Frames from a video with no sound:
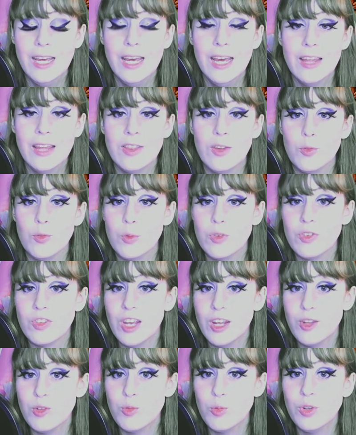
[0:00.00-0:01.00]
this was
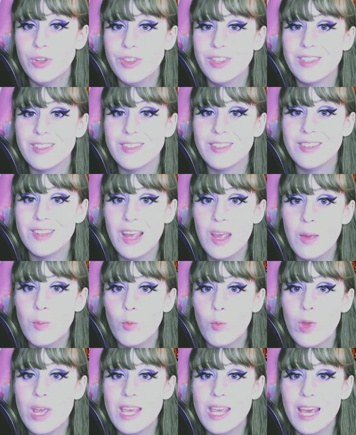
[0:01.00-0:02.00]
scheduled the same
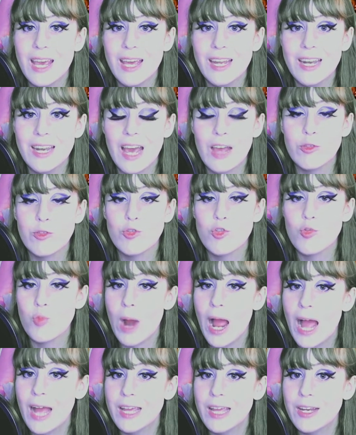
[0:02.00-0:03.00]
weekend as
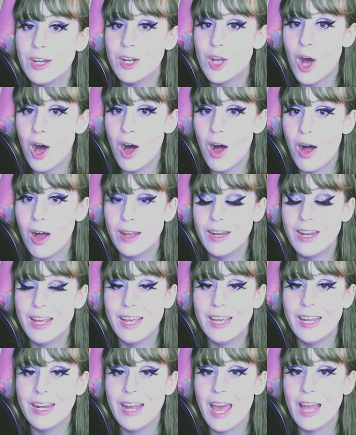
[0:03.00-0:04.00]
DragonCon
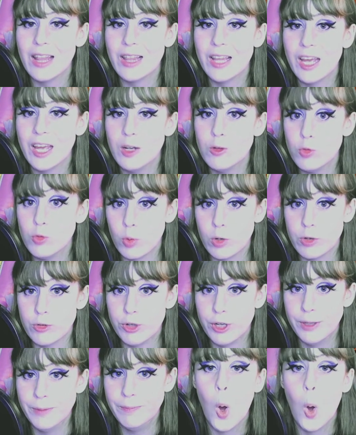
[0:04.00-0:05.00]
in Atlanta,
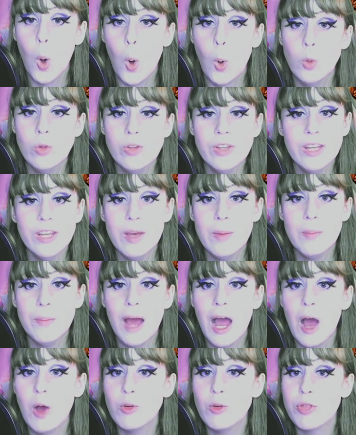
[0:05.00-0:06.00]
Georgia, only
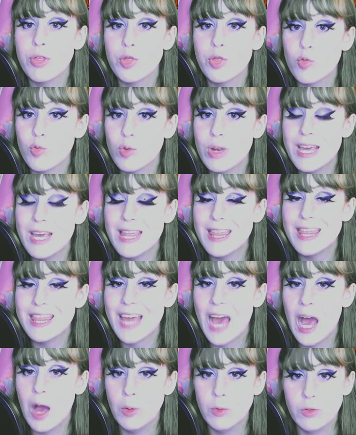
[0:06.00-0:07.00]
about
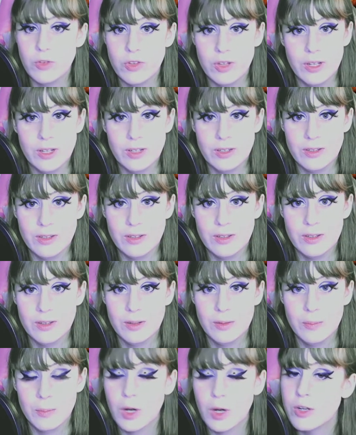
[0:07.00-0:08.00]
3,000
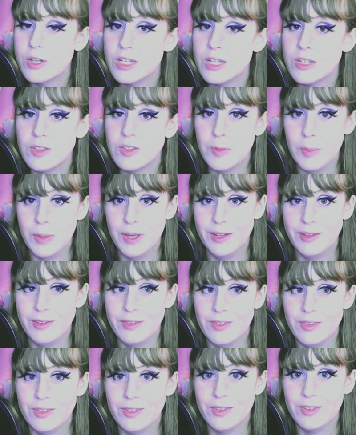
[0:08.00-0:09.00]

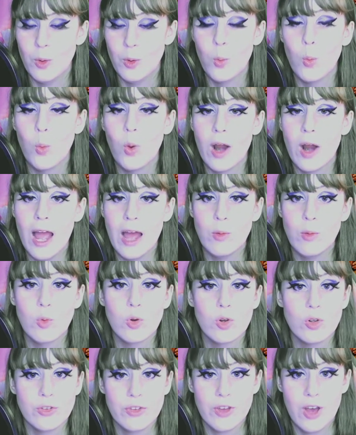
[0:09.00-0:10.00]
participants were at
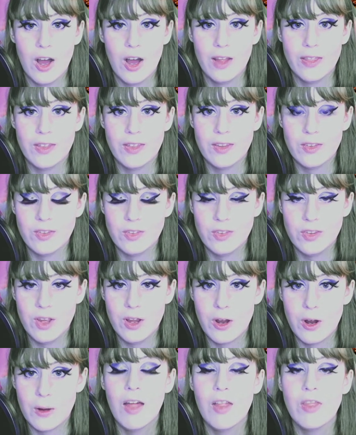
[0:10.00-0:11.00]
Worldcon this
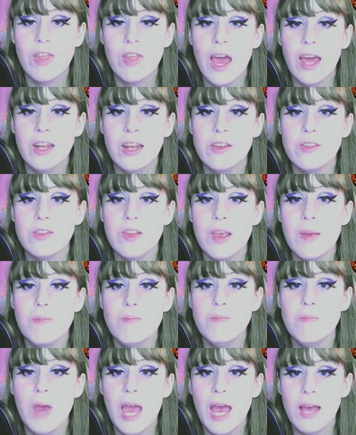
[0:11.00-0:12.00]
year. That is a
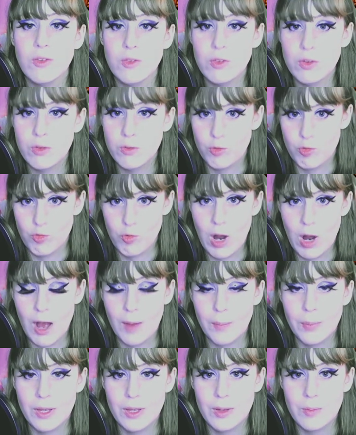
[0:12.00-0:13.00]
massive
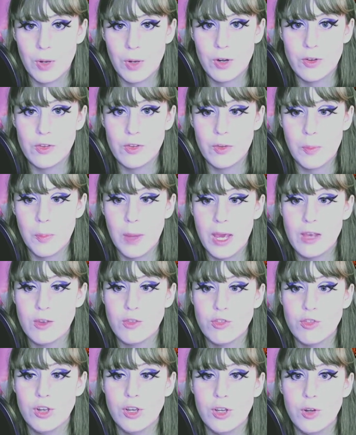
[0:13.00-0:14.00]
drop in
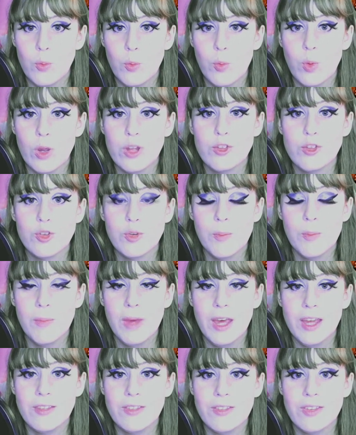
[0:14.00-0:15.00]
participation, which
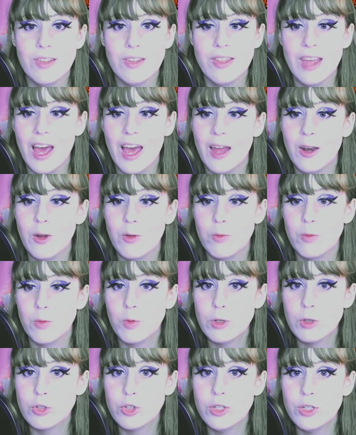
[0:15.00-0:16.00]
meant that
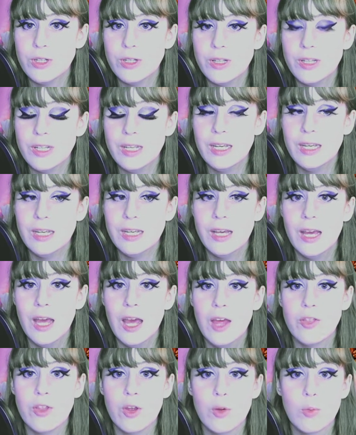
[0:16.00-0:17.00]
unfortunately
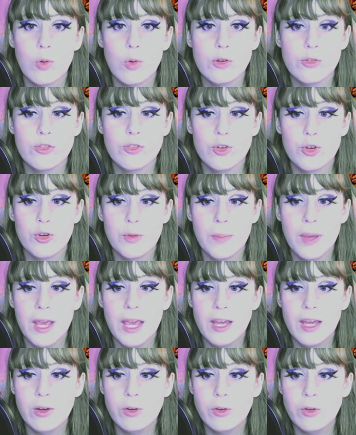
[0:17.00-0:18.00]
there were certain
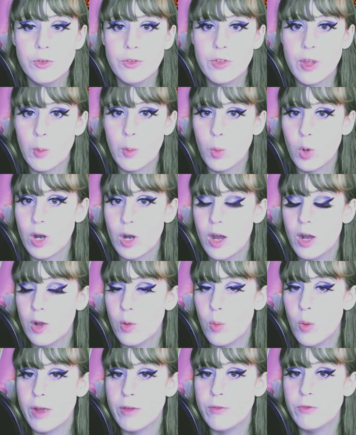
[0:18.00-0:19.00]
panels that were not
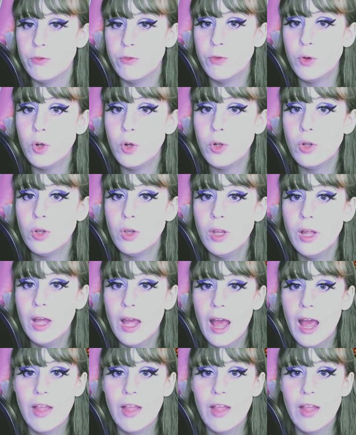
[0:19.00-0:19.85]
quite full.